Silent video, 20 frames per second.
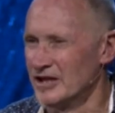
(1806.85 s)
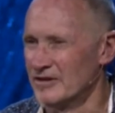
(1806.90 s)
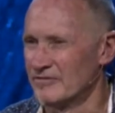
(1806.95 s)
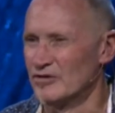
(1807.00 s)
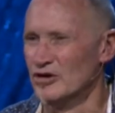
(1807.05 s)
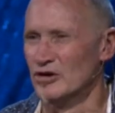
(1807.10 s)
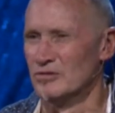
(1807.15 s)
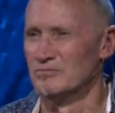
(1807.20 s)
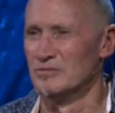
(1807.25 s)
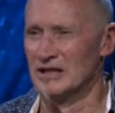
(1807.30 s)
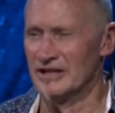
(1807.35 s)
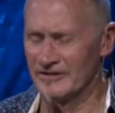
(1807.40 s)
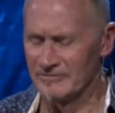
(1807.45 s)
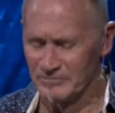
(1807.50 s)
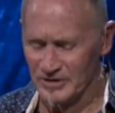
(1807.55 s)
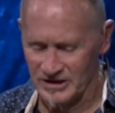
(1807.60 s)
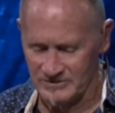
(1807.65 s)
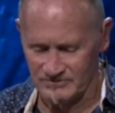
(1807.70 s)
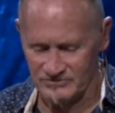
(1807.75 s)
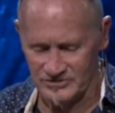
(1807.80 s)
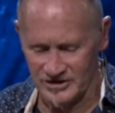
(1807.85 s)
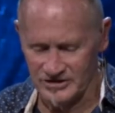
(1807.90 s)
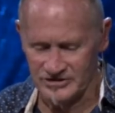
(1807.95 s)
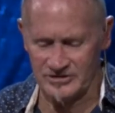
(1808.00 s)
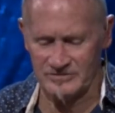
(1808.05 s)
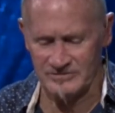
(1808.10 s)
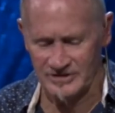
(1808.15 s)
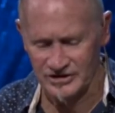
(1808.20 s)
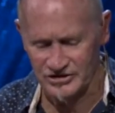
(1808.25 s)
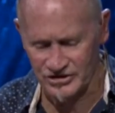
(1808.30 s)
If you don't believe me,
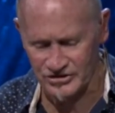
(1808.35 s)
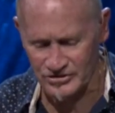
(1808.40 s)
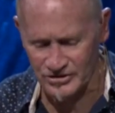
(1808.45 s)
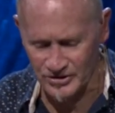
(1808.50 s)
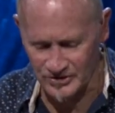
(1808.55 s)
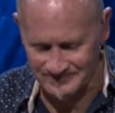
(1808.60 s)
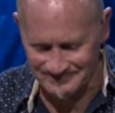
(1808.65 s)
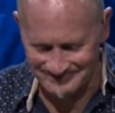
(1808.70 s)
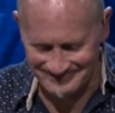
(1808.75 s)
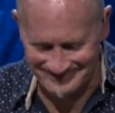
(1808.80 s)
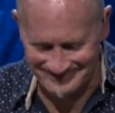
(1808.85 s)
just it's true.